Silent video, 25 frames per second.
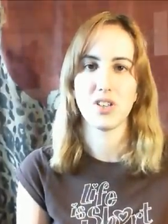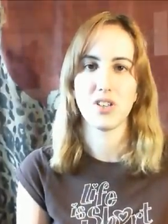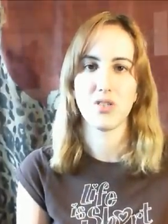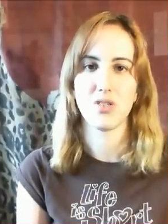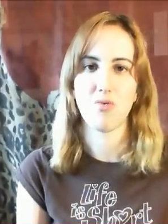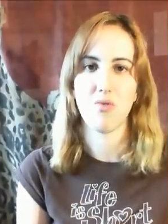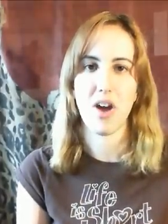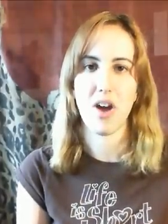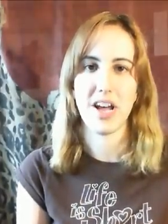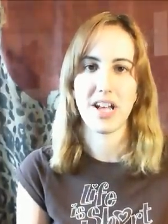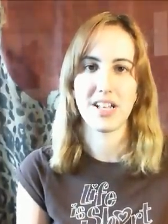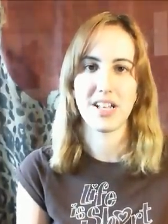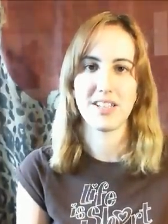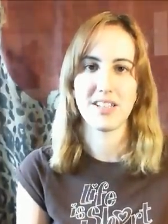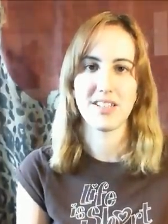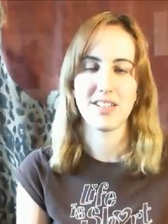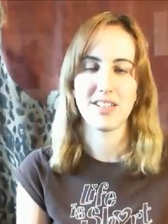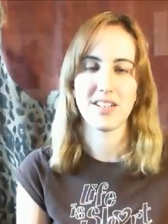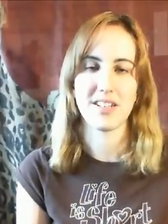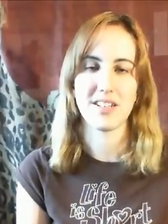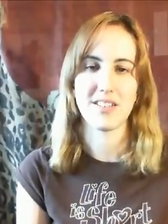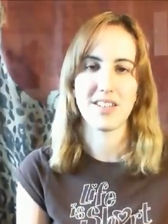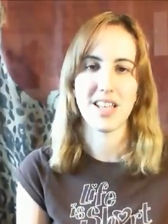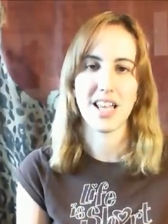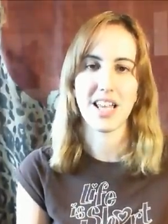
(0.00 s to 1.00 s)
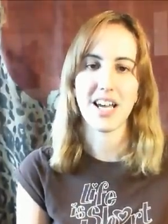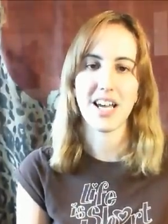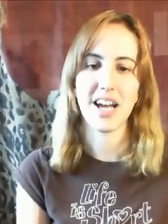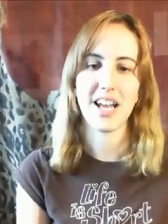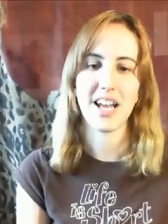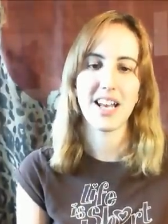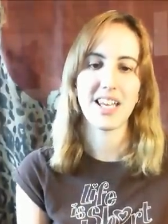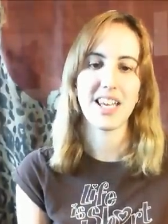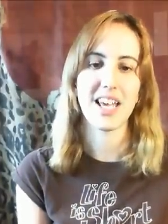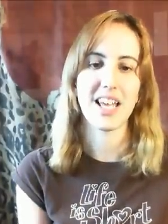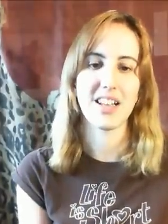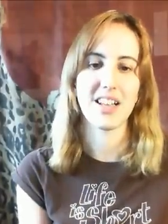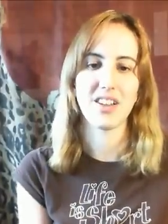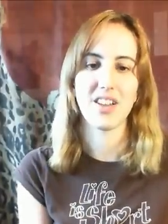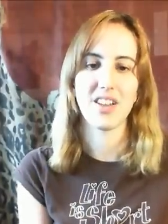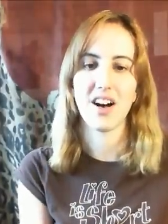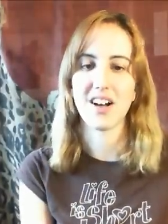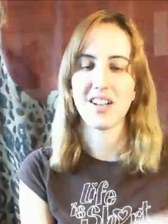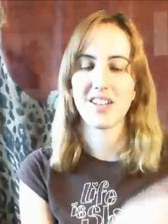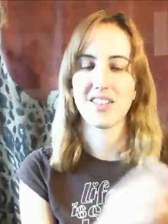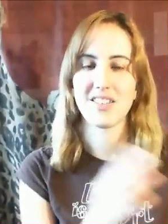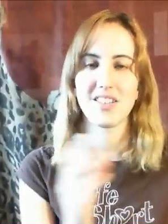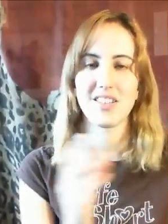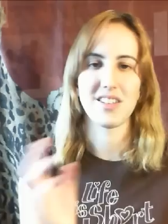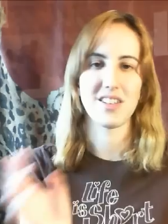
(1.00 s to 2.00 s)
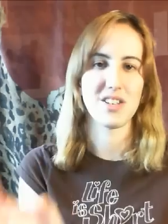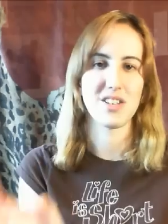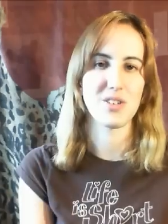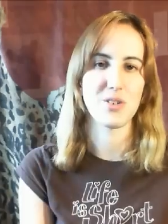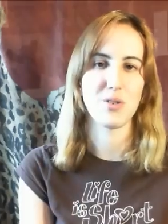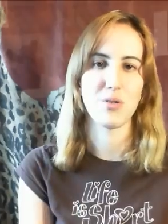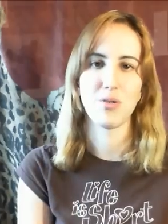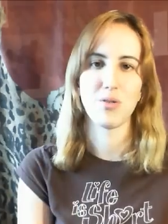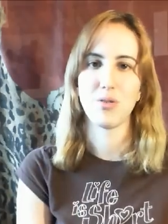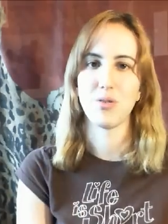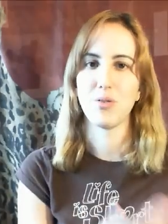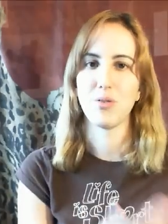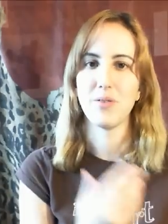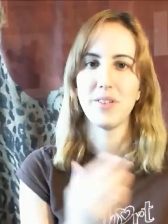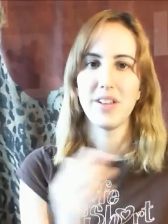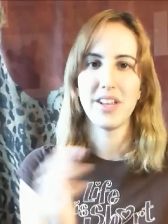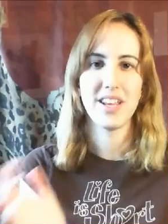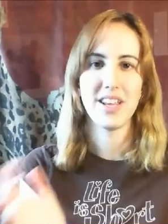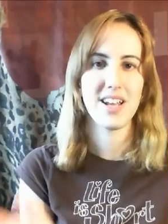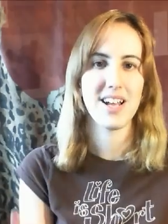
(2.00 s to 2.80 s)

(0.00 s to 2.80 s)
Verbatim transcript: threads because they kind of get lost on this whole